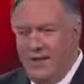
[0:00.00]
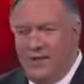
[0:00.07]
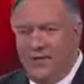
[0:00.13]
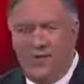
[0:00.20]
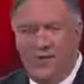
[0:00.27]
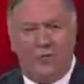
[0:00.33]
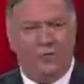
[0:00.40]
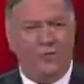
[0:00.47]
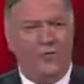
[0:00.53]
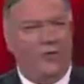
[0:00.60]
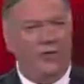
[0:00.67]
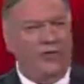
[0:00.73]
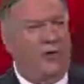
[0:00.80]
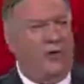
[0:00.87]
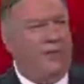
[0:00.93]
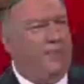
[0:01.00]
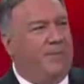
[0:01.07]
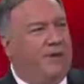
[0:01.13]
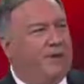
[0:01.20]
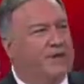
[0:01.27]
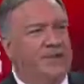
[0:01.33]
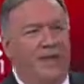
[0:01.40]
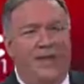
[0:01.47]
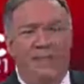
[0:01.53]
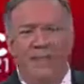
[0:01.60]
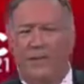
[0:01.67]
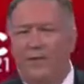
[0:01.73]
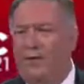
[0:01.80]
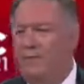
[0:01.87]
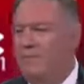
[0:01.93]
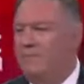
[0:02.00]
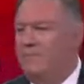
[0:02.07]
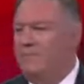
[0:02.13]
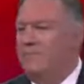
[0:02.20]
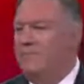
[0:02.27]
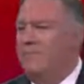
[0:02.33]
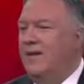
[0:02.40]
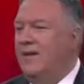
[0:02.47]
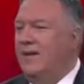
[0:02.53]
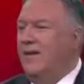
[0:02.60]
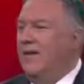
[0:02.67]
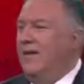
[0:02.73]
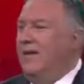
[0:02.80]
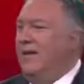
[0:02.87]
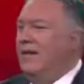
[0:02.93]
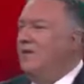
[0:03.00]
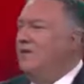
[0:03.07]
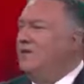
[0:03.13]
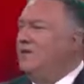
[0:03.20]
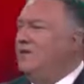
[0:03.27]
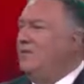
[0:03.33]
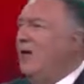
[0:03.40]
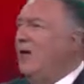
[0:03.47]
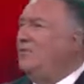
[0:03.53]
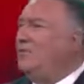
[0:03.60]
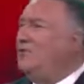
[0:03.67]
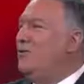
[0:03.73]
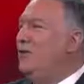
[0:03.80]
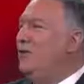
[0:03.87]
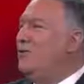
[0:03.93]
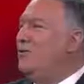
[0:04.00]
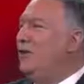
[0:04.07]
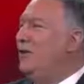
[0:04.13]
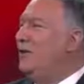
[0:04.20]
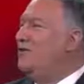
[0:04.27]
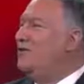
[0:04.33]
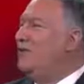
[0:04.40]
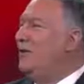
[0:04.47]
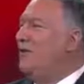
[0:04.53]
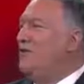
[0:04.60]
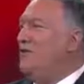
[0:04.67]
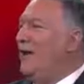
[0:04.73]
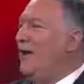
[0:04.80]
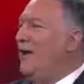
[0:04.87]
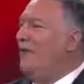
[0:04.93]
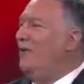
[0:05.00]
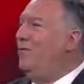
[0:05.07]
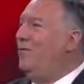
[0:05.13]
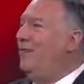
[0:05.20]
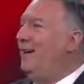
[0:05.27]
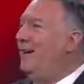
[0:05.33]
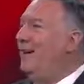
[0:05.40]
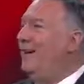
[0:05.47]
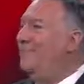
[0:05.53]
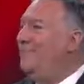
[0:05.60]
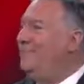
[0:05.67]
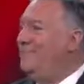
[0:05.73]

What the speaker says: So first, we show up, Paris Climate Accord. It was a job-destroying joke, so we said au revoir.